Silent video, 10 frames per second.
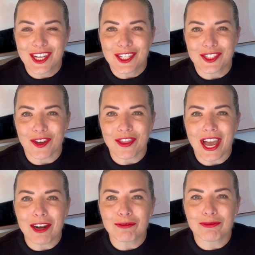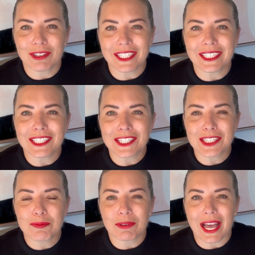So that really
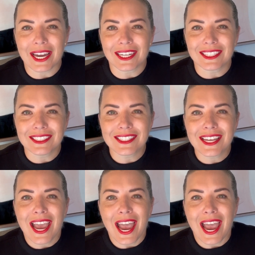displays